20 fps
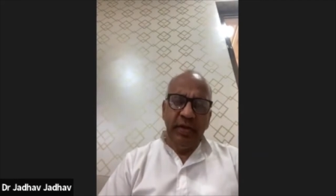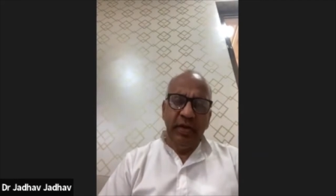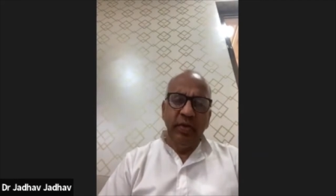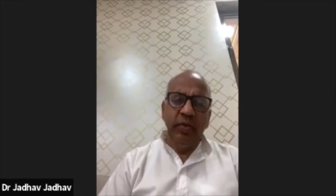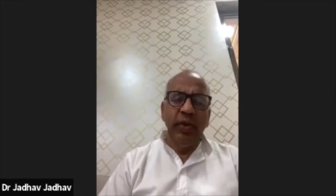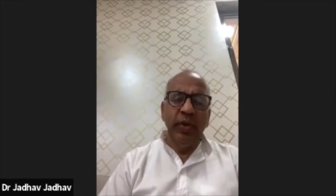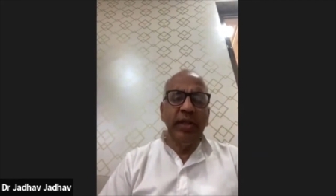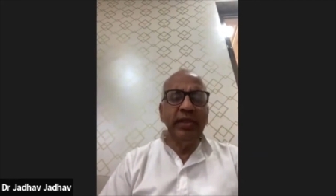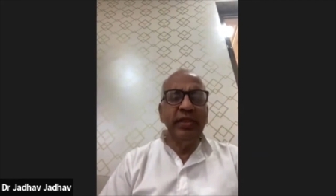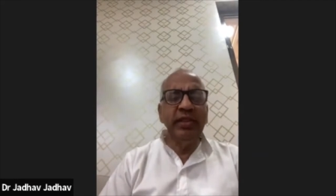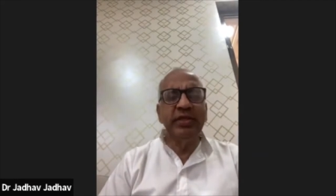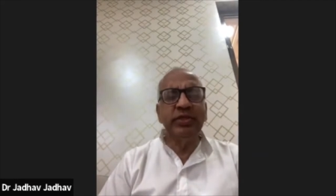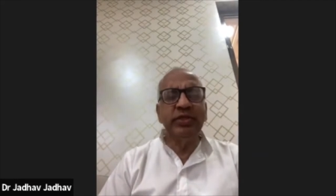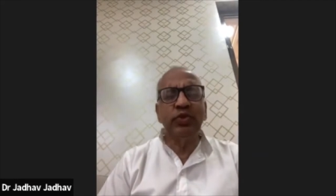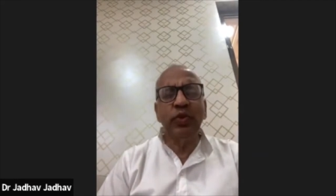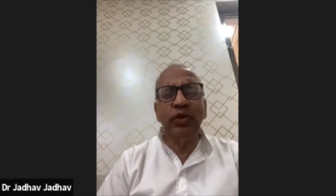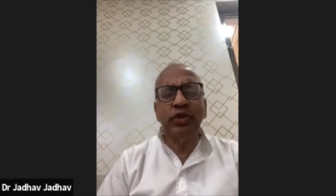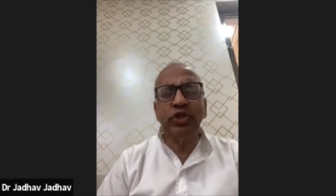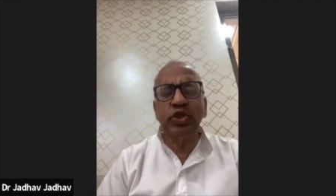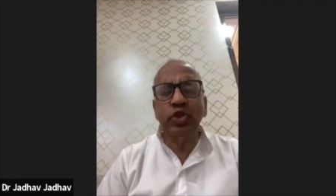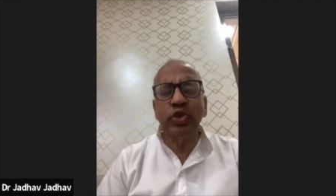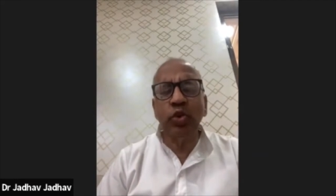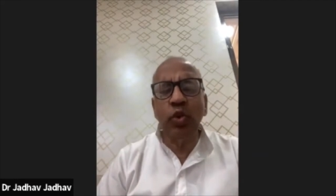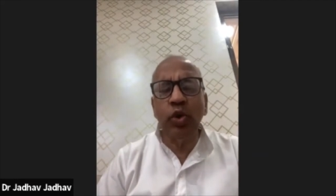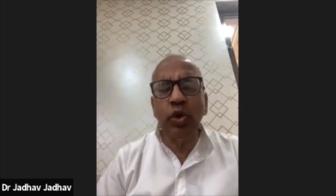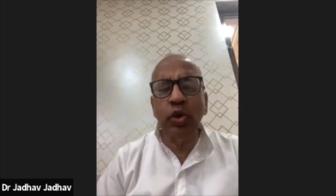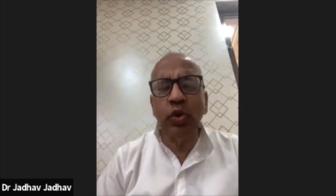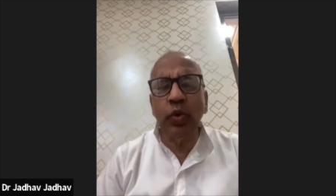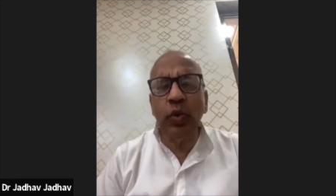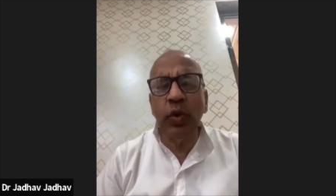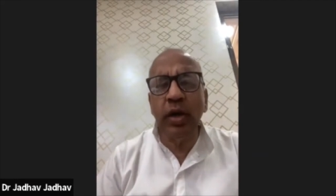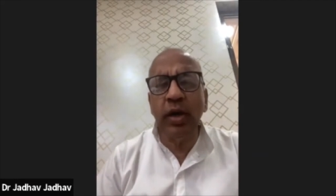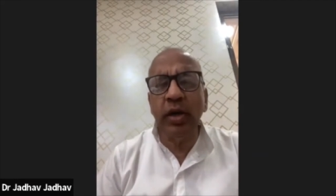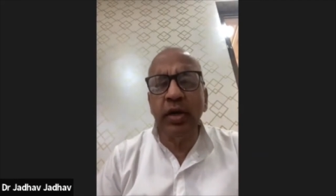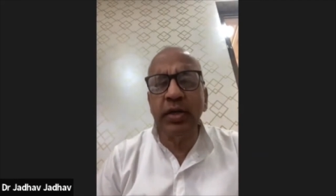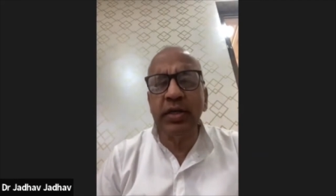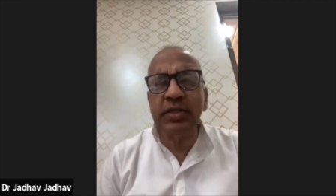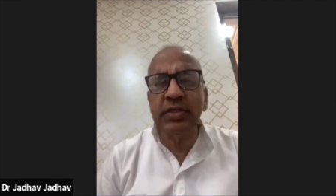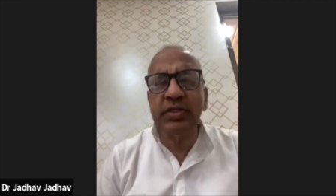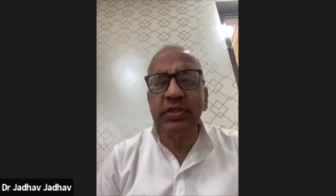When this was told to
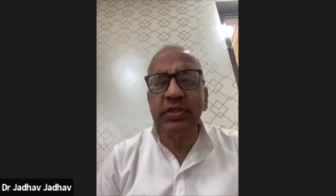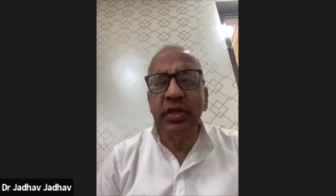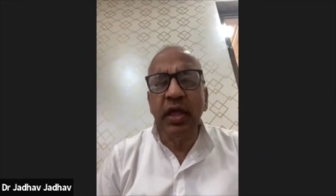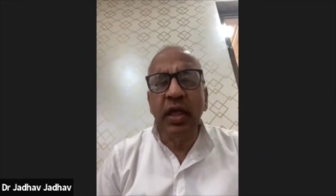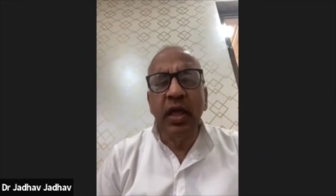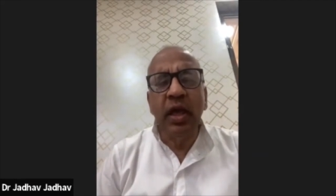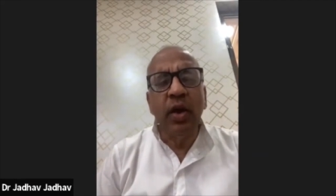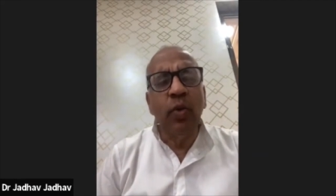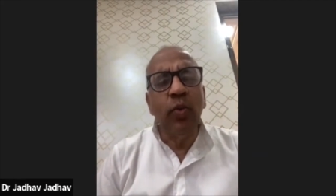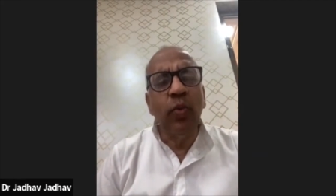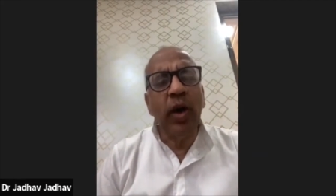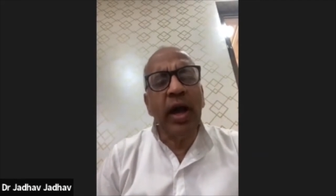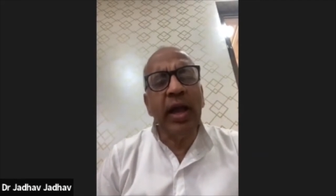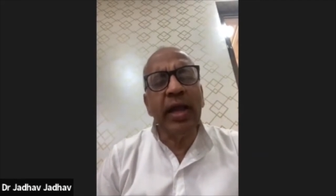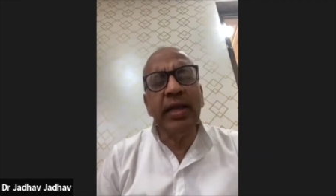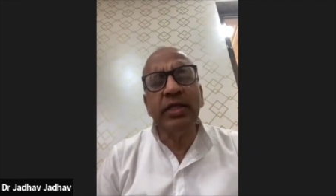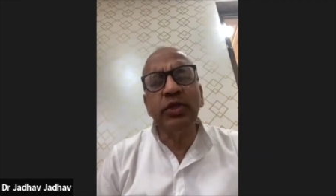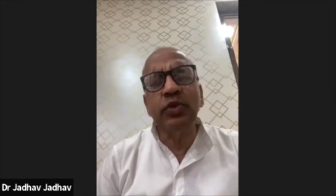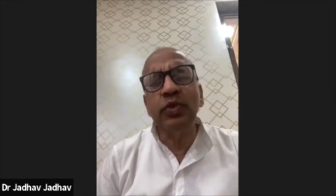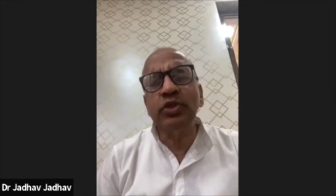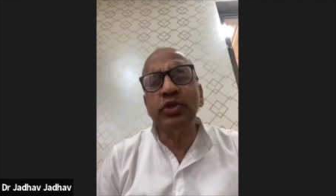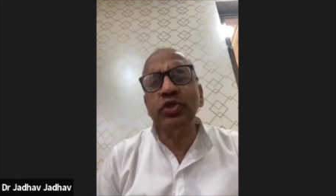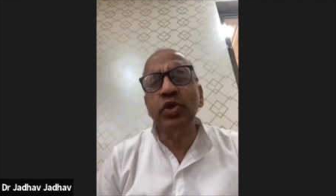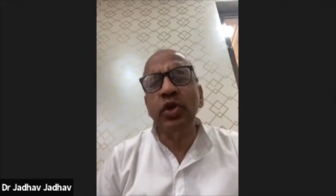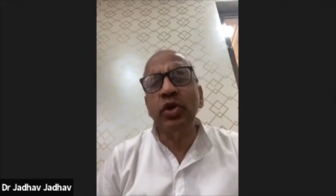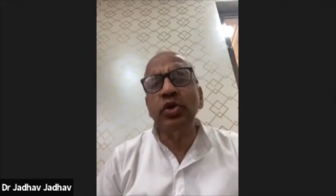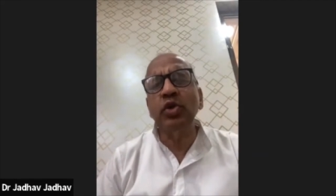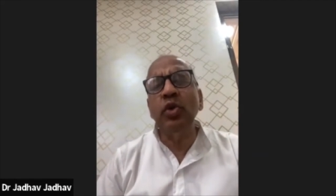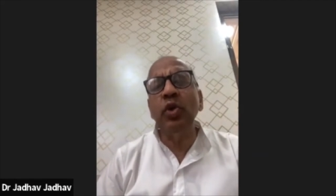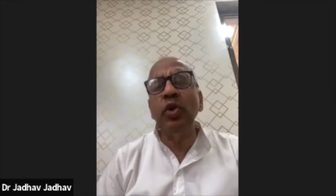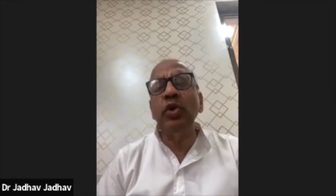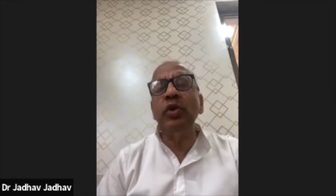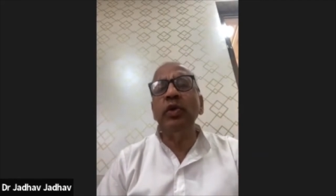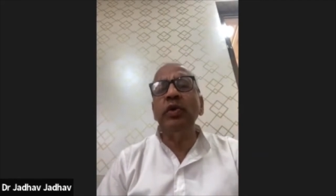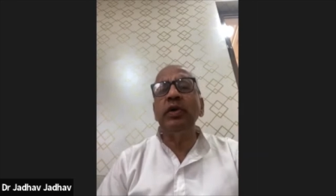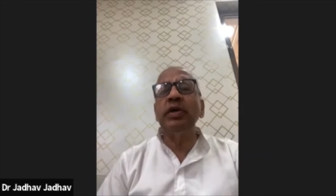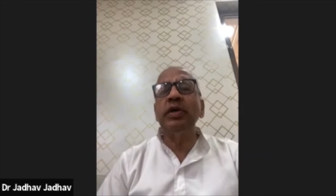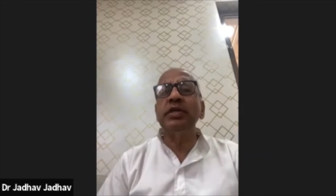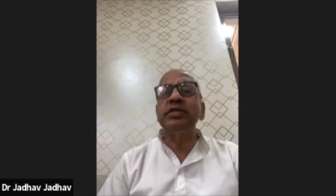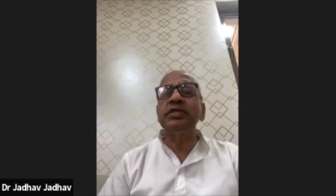us, why it was not told to
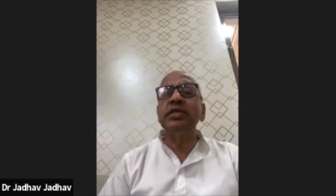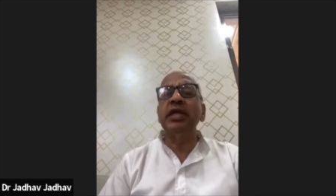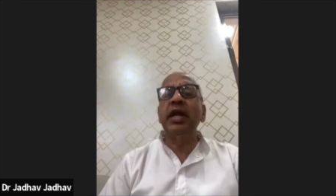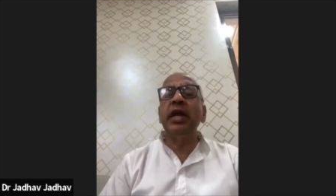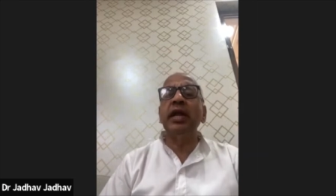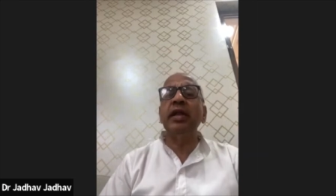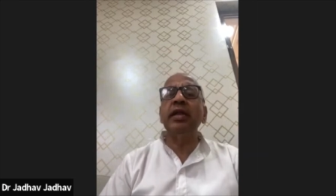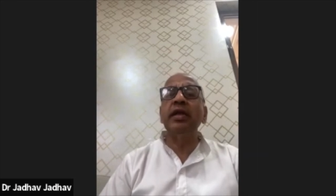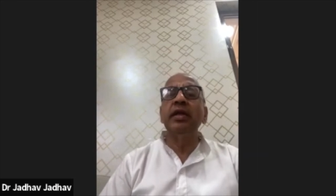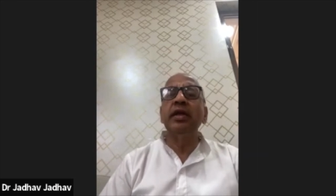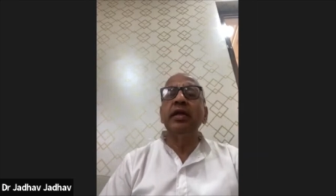us that